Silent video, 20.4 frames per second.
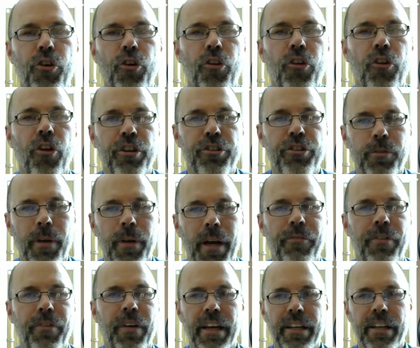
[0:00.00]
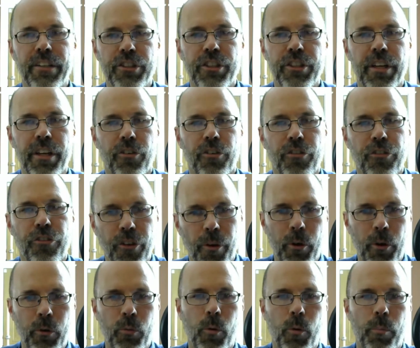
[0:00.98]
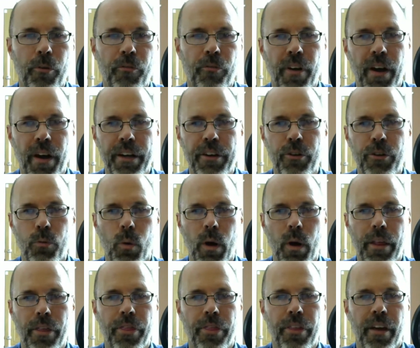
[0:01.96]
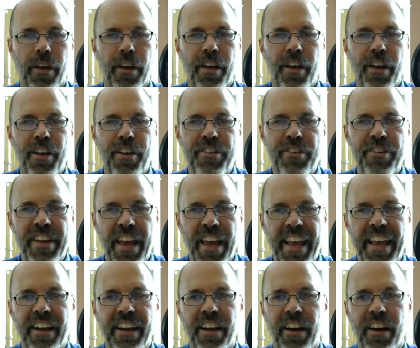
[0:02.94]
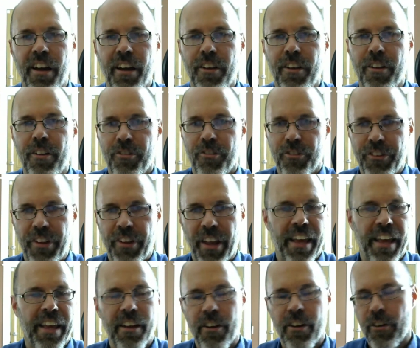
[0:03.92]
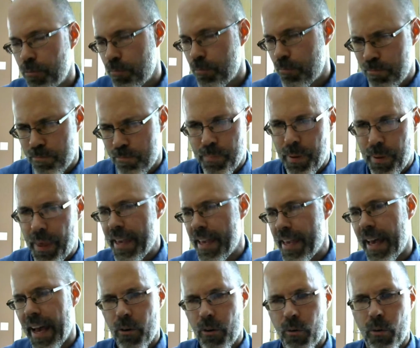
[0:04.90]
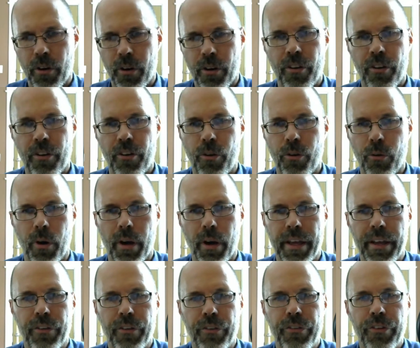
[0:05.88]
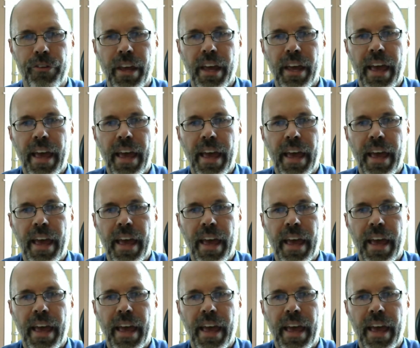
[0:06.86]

a traffic engineer, someone will provide you with data saying here's peak hour noise,